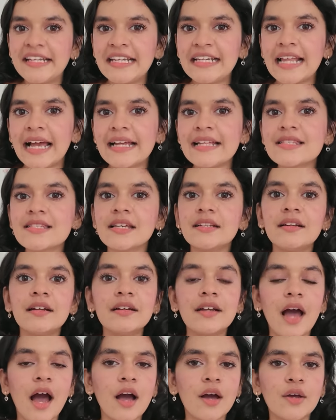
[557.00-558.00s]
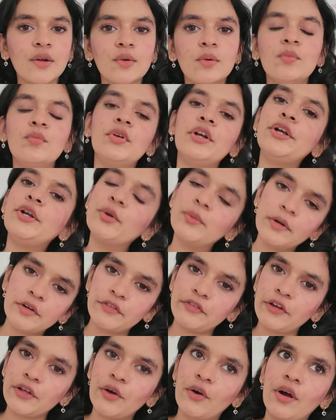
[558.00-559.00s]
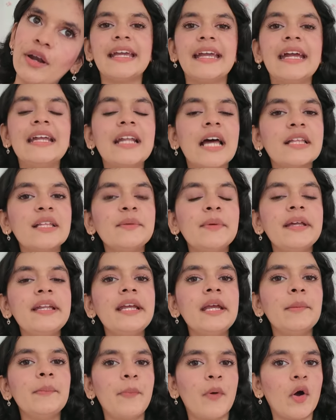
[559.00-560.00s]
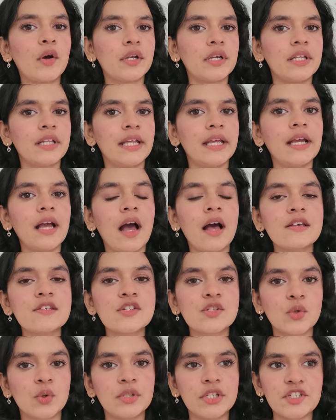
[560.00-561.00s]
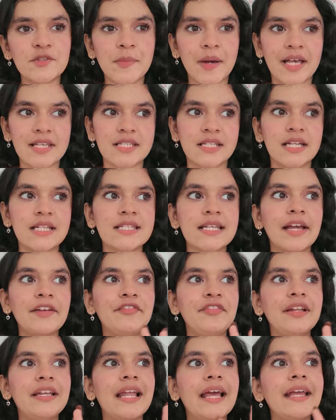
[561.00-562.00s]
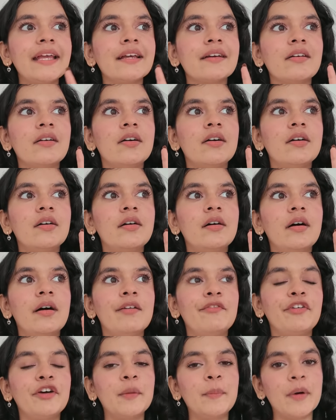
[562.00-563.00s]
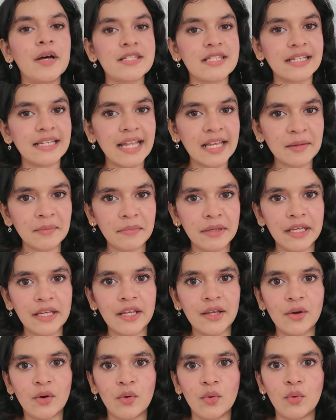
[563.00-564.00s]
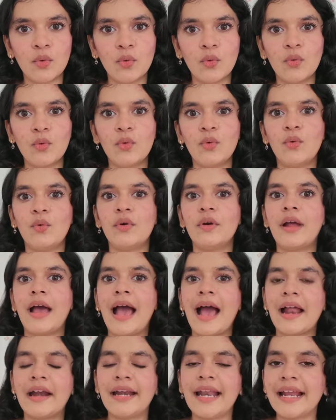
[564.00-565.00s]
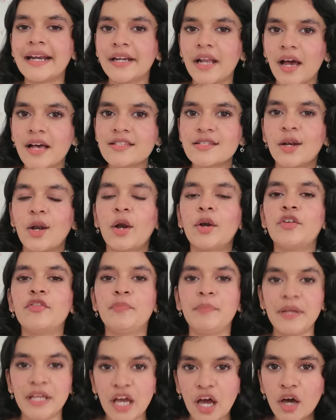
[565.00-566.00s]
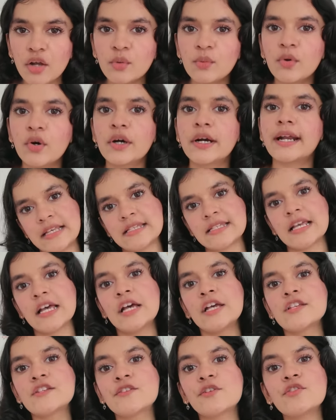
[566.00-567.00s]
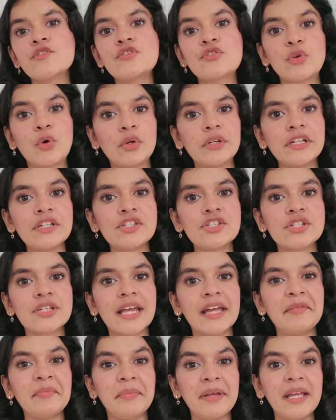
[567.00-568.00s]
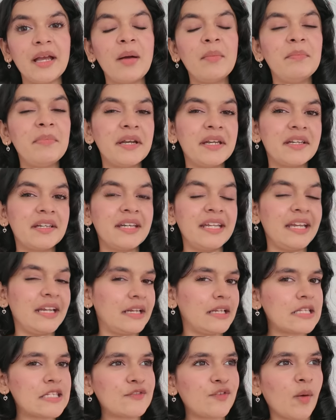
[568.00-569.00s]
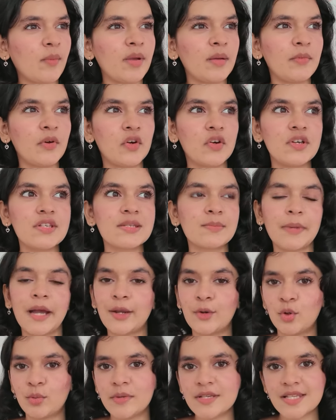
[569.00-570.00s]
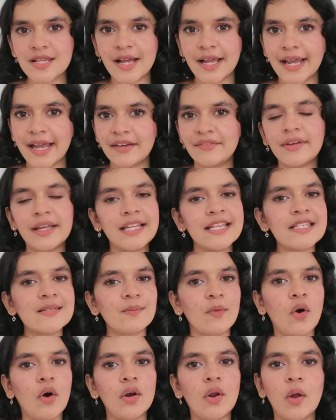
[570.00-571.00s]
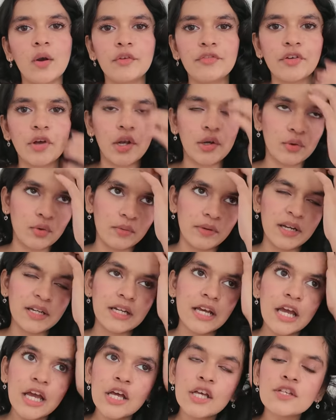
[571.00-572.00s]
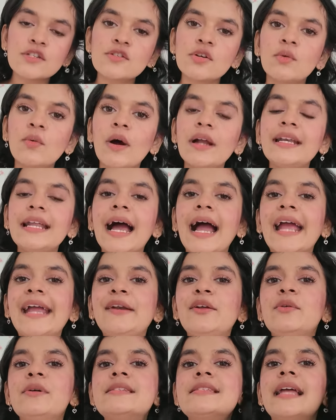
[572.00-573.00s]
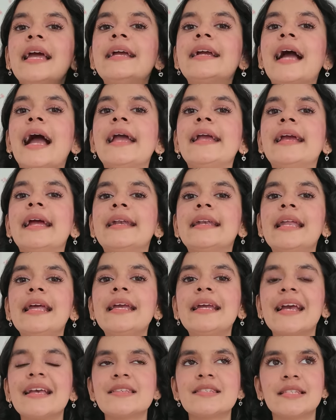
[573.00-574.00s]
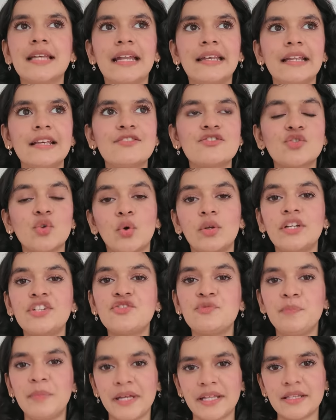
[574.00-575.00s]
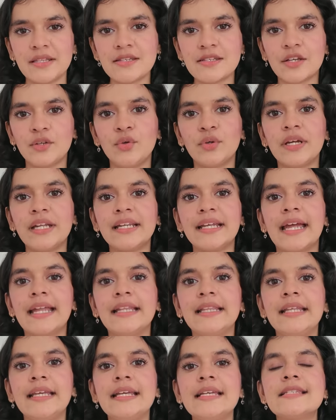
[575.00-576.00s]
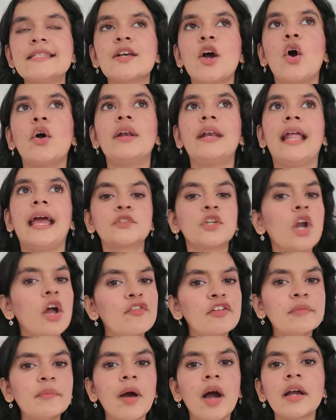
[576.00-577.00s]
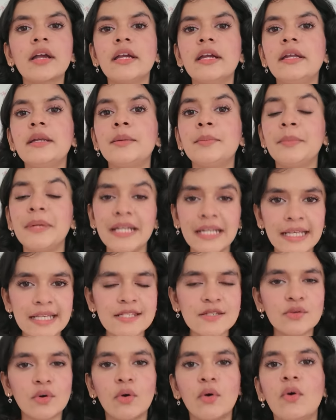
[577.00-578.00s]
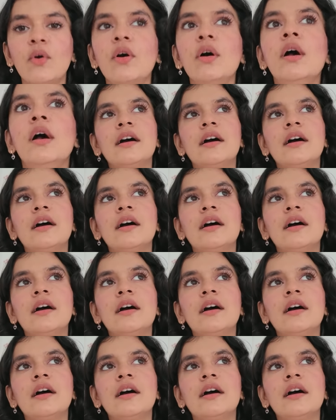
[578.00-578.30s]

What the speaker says: lights in a dark room will do it for you. Okay, another very important thing are storage baskets. I feel like for a person like me who like does a lot of PR work, so storage can be a bit tedious for me, because my room is again very small, all of you all know it. So what I do is like I get like aesthetic storage bins. You can get these online, Crawford Market, Miniso.